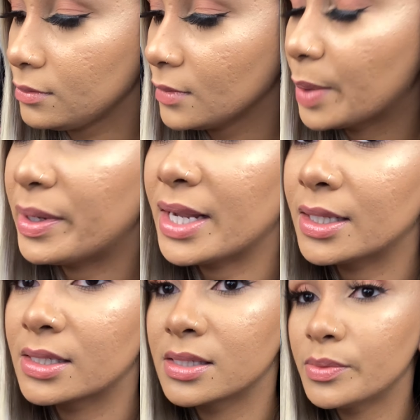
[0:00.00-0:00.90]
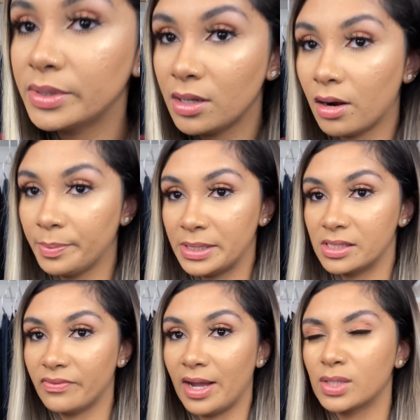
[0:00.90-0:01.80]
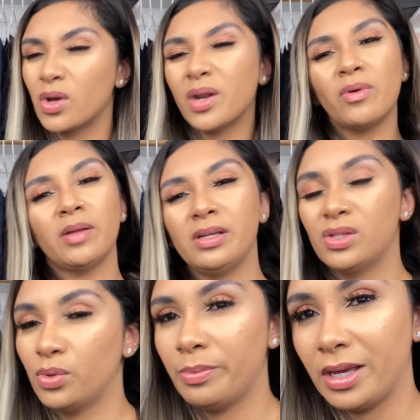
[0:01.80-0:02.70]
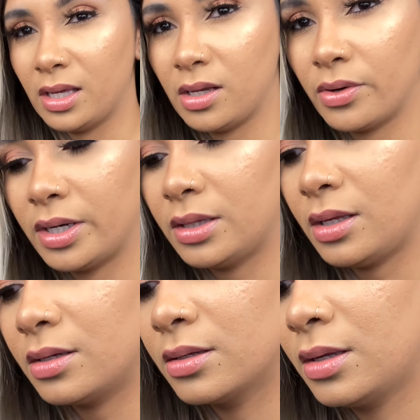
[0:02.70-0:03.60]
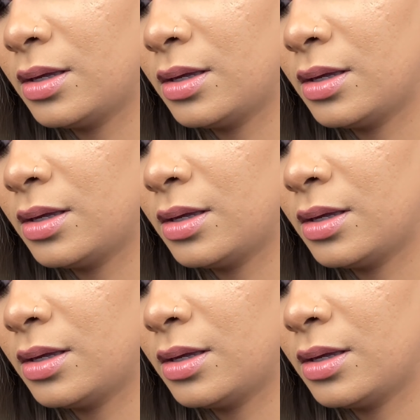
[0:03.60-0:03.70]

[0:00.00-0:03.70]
But again, this is a really hard piece to find, so I don't want to be too picky or anything.